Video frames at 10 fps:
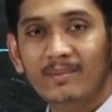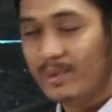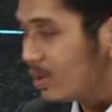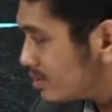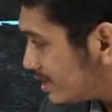
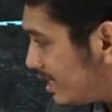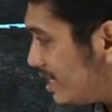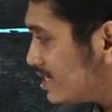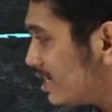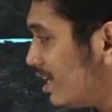because
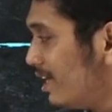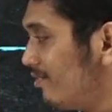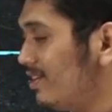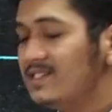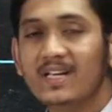each and
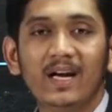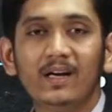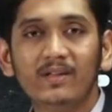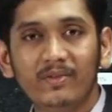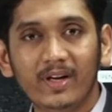every slide
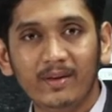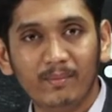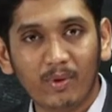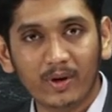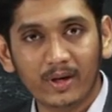is very
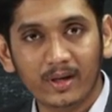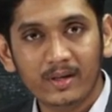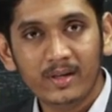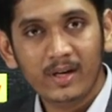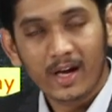important.
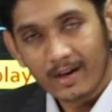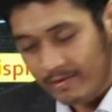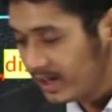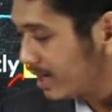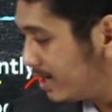
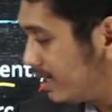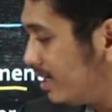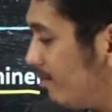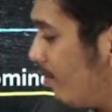Every content,